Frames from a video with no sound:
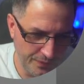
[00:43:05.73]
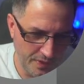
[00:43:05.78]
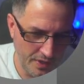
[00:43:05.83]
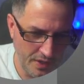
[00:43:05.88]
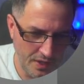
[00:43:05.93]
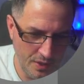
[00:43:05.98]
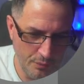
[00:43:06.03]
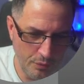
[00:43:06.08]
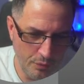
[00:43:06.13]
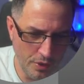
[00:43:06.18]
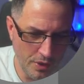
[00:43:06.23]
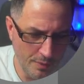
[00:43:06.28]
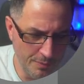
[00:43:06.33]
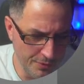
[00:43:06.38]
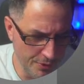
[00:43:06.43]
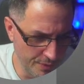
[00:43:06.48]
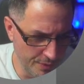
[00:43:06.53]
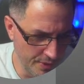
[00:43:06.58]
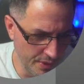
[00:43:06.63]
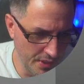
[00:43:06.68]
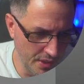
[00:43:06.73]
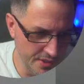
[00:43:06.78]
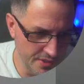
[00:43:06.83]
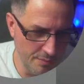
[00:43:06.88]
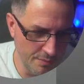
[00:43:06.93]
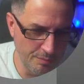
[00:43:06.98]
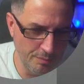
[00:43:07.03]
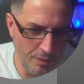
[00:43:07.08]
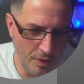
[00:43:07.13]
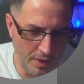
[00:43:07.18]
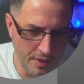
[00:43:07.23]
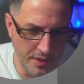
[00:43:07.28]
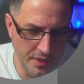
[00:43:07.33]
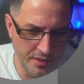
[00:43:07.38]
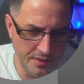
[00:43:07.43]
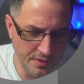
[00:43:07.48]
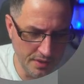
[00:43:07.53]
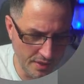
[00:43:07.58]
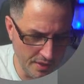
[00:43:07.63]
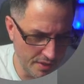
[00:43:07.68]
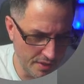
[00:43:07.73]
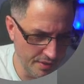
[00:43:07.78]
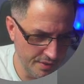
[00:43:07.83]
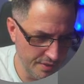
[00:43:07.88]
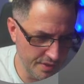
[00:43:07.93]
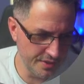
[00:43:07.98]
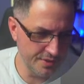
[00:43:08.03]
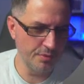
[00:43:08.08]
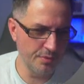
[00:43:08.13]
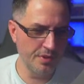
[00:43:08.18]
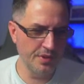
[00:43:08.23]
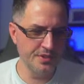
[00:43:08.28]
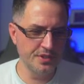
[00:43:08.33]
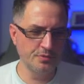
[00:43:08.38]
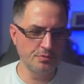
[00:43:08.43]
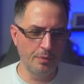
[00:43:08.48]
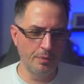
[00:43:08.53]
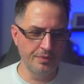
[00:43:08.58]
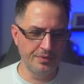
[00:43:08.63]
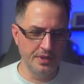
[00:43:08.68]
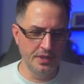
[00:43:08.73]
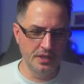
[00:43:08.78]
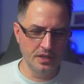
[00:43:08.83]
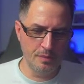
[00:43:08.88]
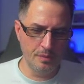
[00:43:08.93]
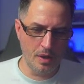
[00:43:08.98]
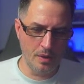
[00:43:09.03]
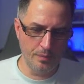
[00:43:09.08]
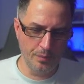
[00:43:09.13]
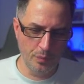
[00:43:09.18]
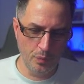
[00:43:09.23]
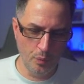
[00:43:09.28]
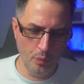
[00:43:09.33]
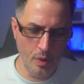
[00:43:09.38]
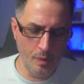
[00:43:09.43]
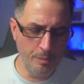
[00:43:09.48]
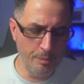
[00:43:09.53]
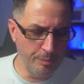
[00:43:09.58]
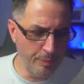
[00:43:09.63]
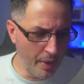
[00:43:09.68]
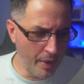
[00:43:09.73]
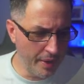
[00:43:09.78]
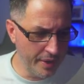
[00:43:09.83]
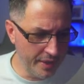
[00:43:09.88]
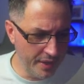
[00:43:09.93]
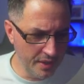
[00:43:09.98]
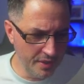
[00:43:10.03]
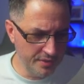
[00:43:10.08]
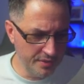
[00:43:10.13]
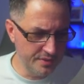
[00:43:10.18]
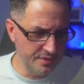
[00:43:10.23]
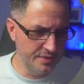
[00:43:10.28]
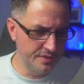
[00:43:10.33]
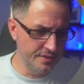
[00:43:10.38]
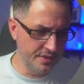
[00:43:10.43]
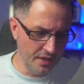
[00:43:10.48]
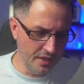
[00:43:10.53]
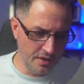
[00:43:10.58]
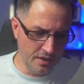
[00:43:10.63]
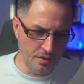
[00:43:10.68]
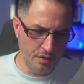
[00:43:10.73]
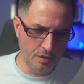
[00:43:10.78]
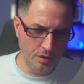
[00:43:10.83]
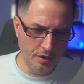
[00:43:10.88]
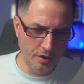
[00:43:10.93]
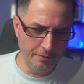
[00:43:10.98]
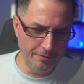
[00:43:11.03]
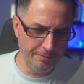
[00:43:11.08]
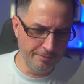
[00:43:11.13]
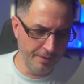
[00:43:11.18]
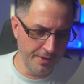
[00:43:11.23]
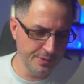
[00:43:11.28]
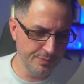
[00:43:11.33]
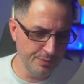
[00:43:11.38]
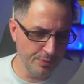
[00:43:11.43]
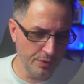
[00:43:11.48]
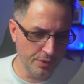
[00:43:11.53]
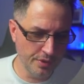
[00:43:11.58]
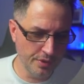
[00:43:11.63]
And what I'm doing is I'm buying data. This is what we're thinking about. We're buying data off Facebook.